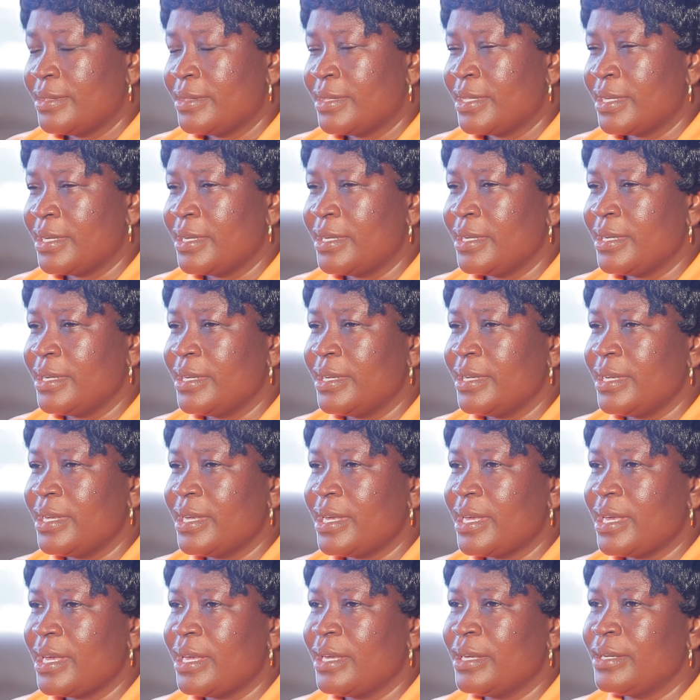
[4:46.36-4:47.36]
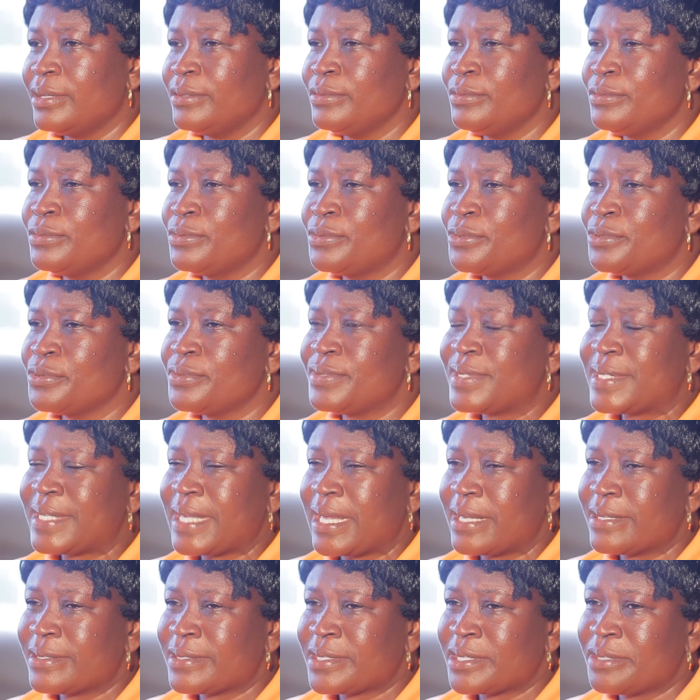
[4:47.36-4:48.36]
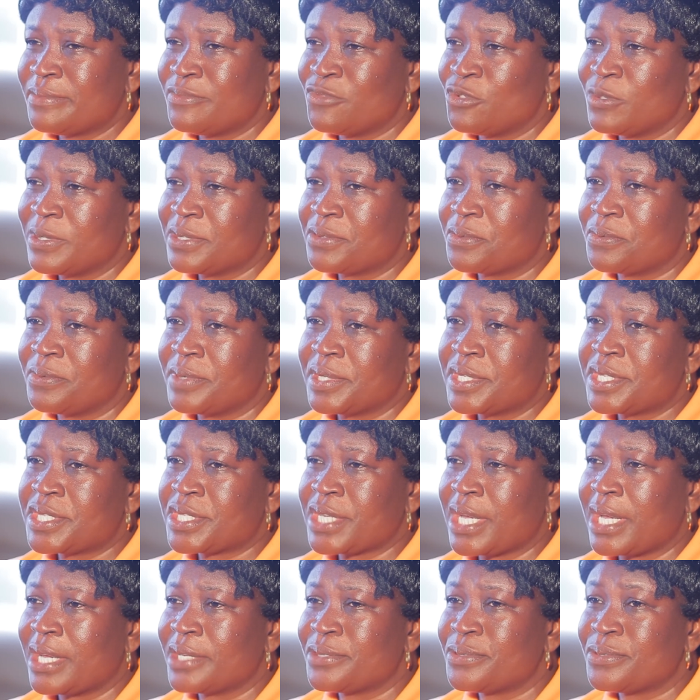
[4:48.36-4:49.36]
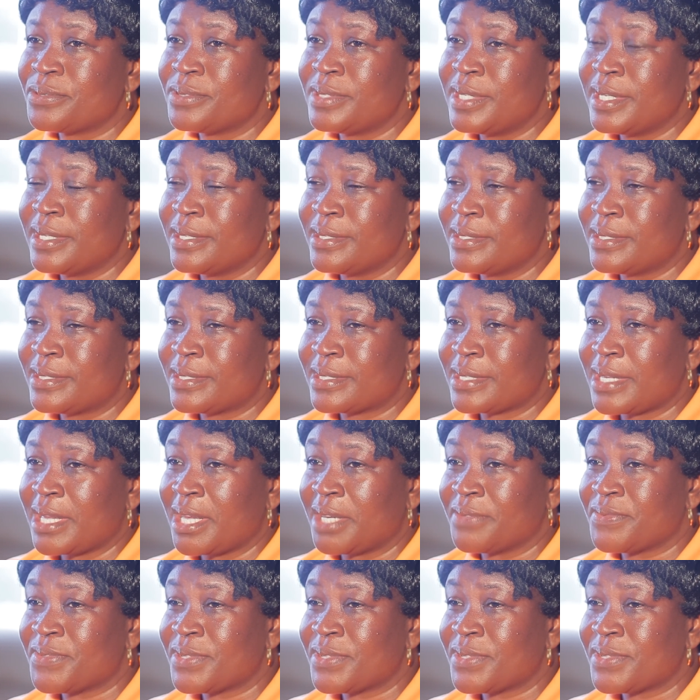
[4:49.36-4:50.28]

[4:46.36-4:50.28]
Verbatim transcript: The enthusiasm with which our students have